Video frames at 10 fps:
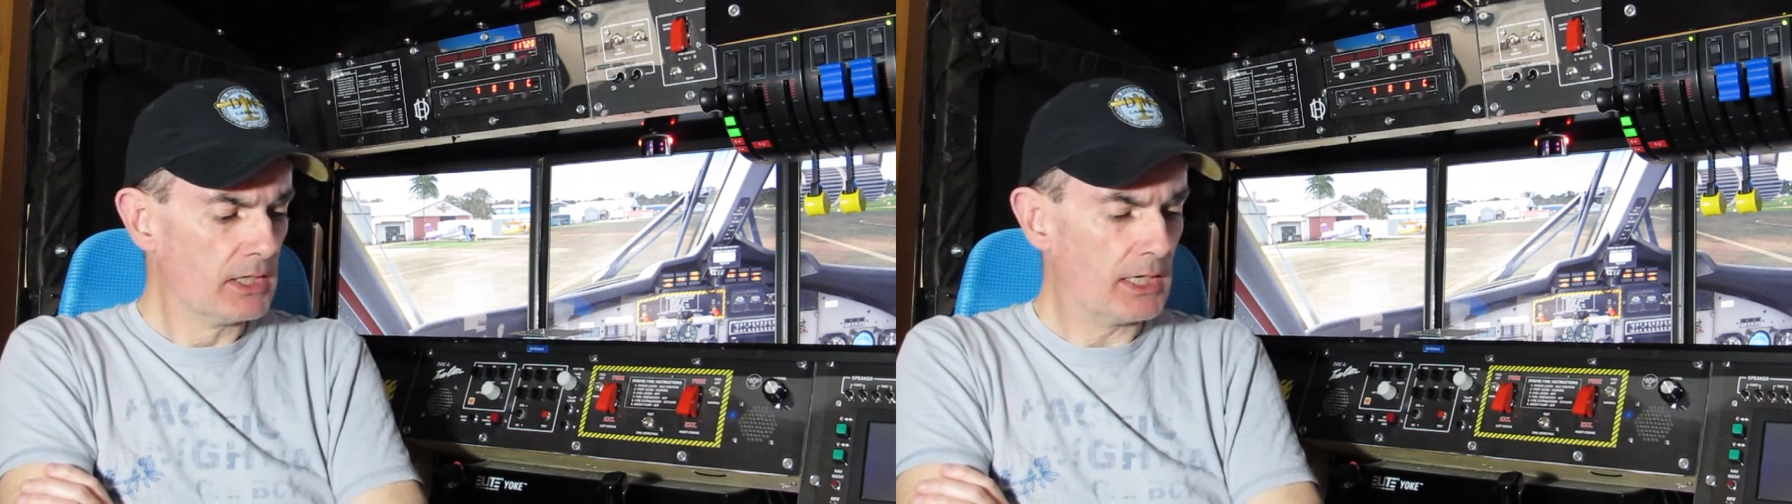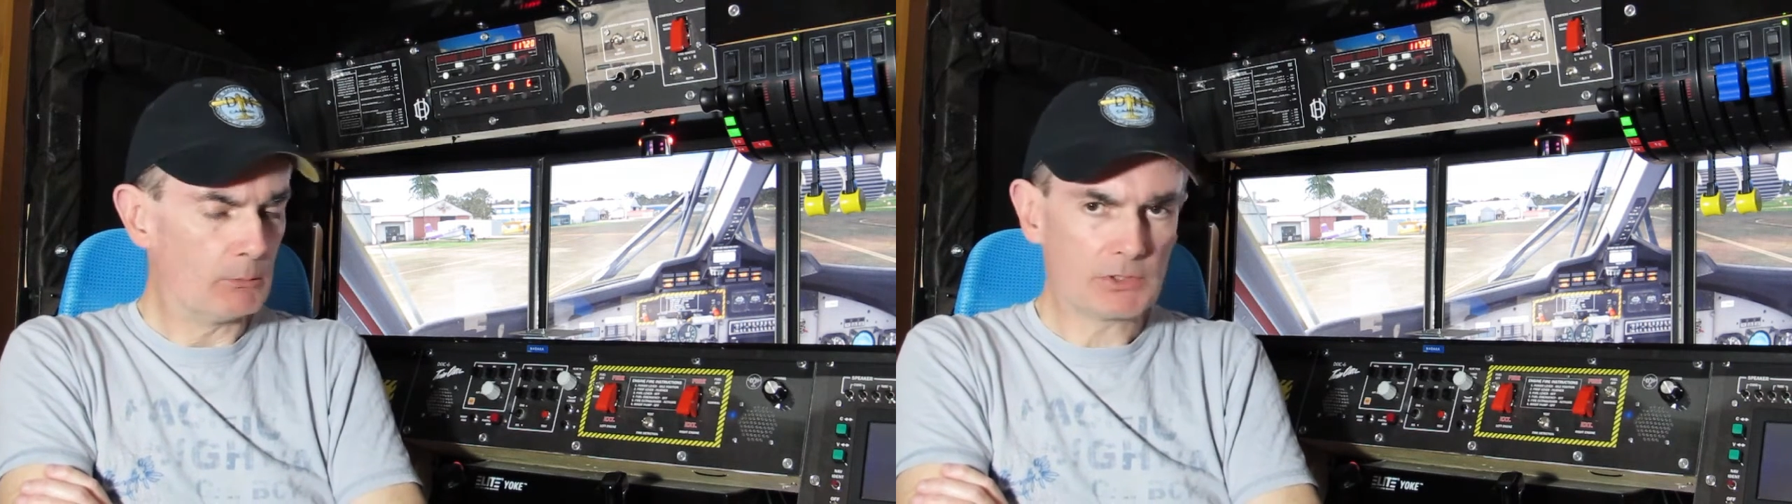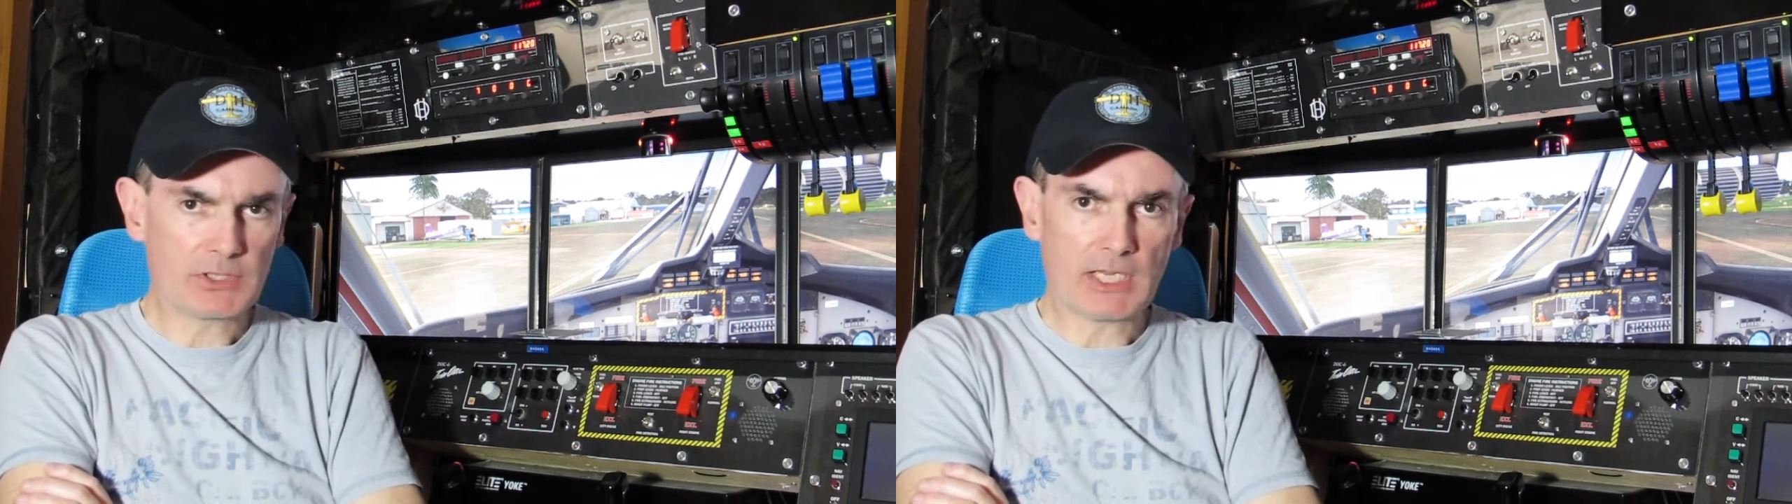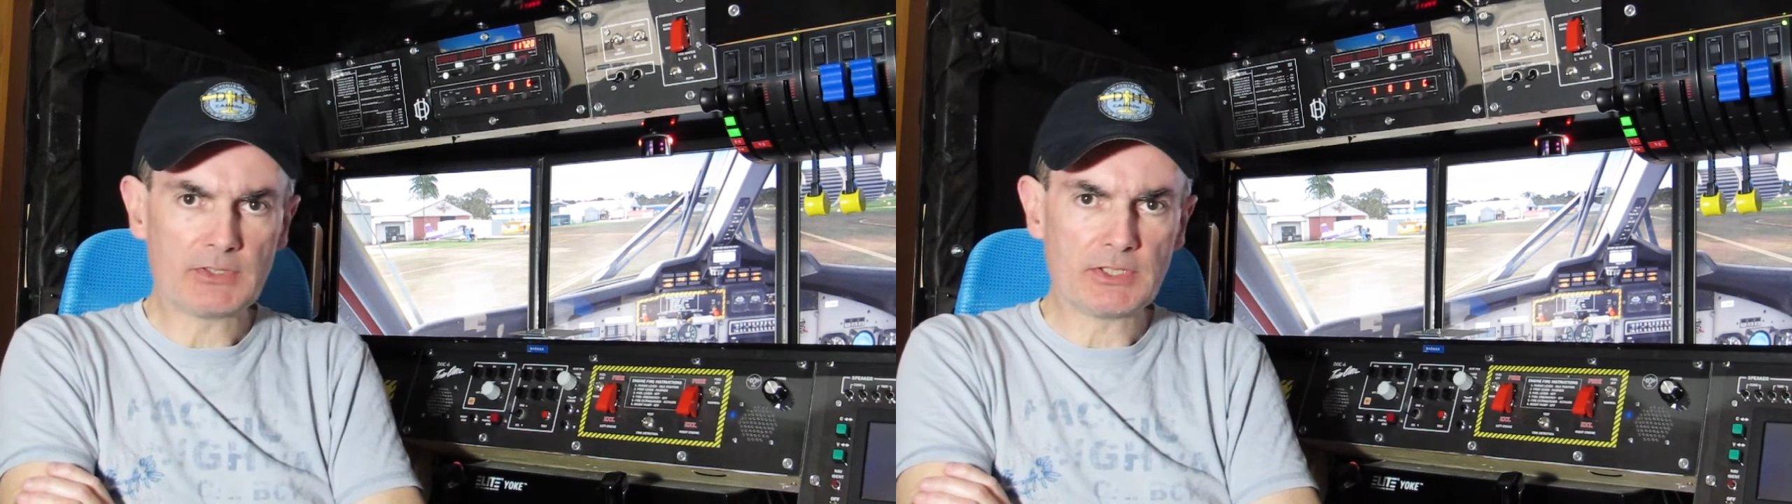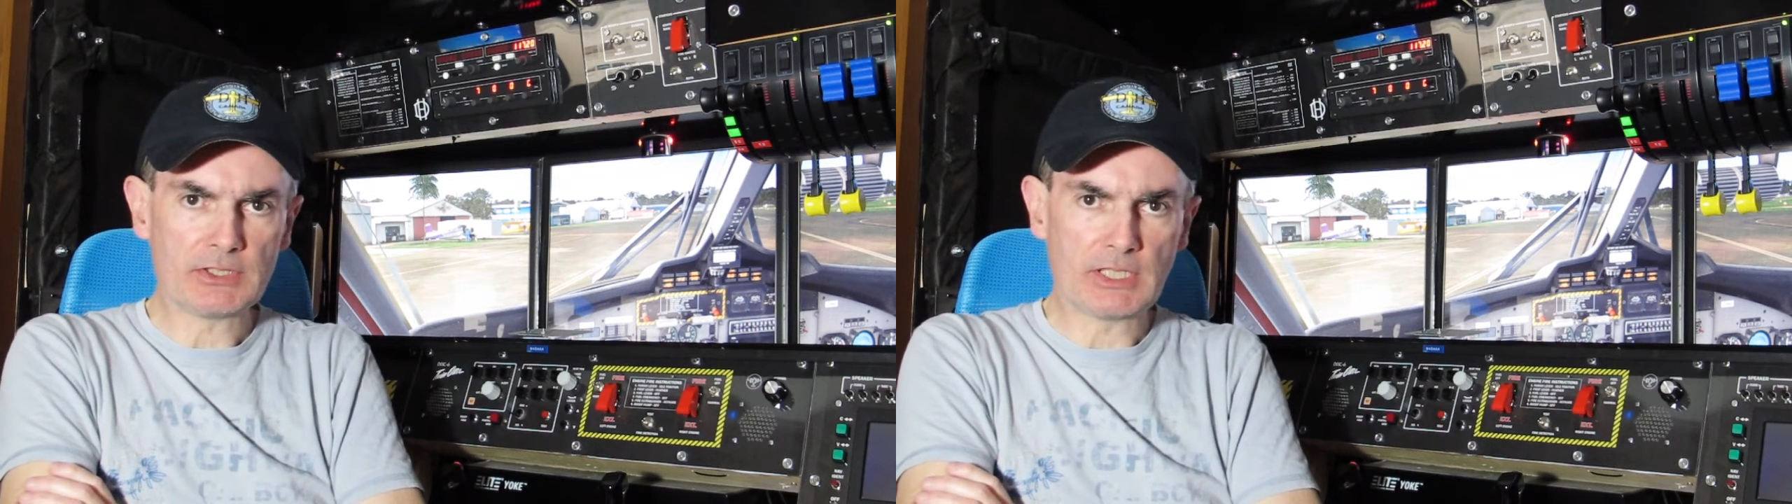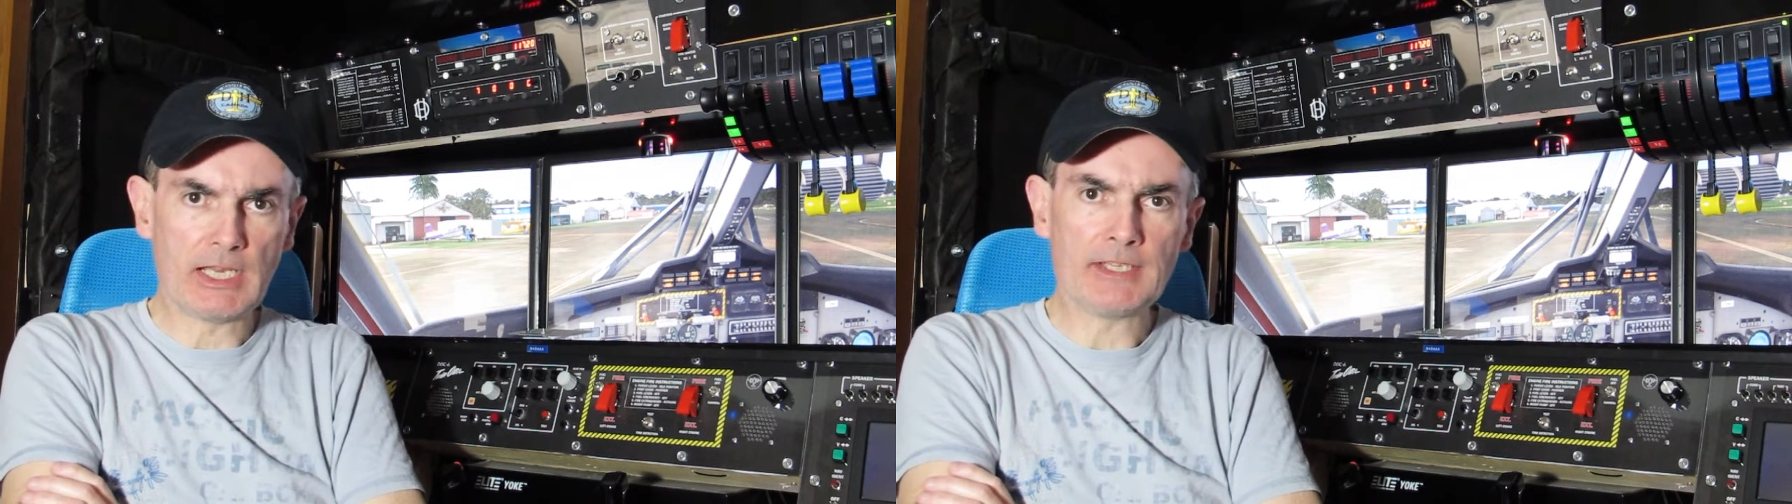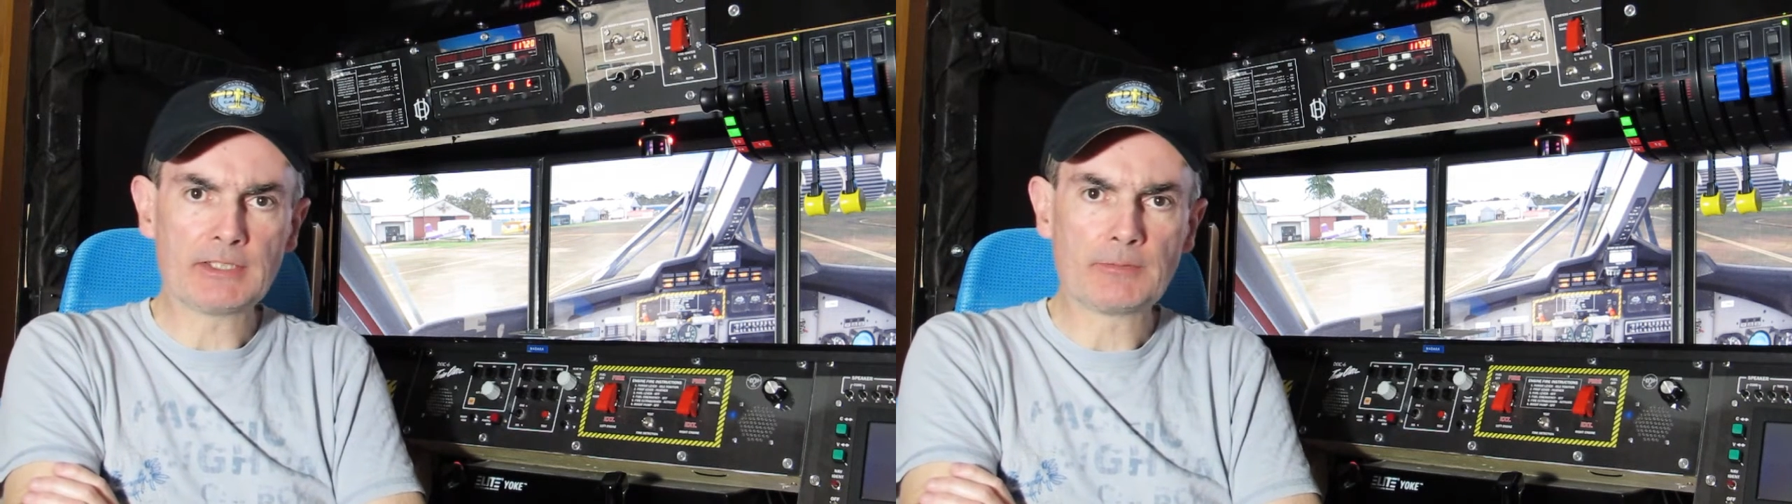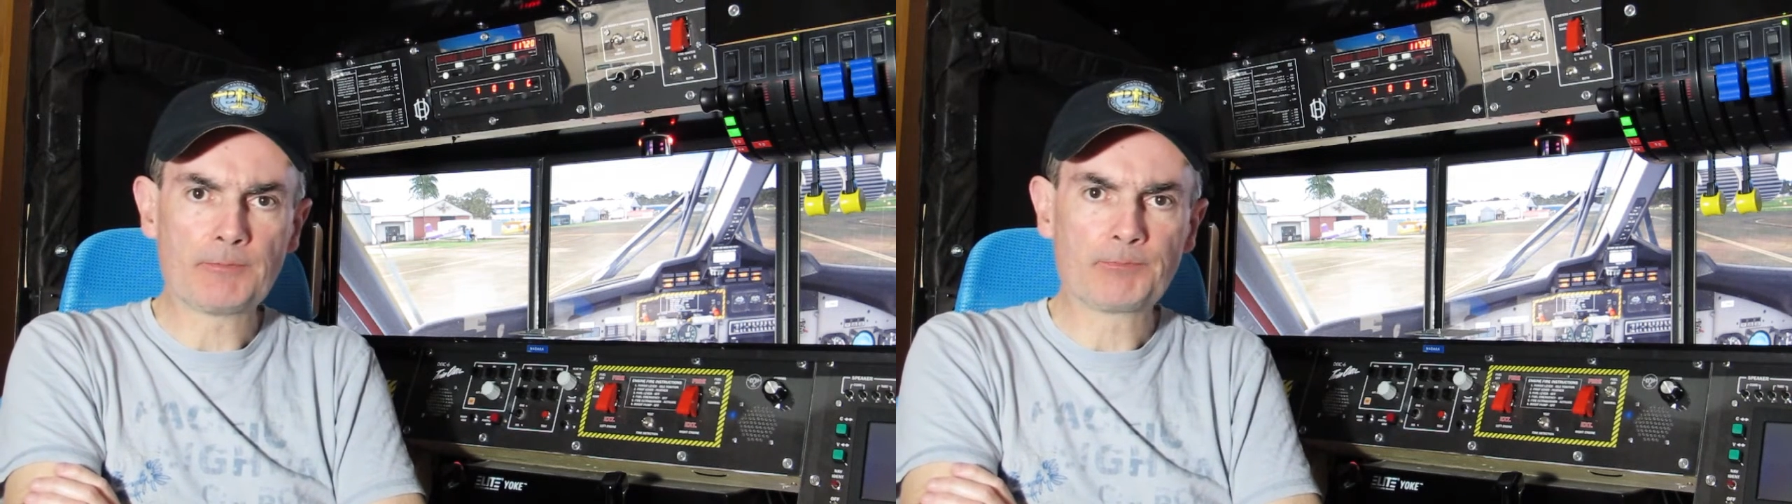And once the engine's lit,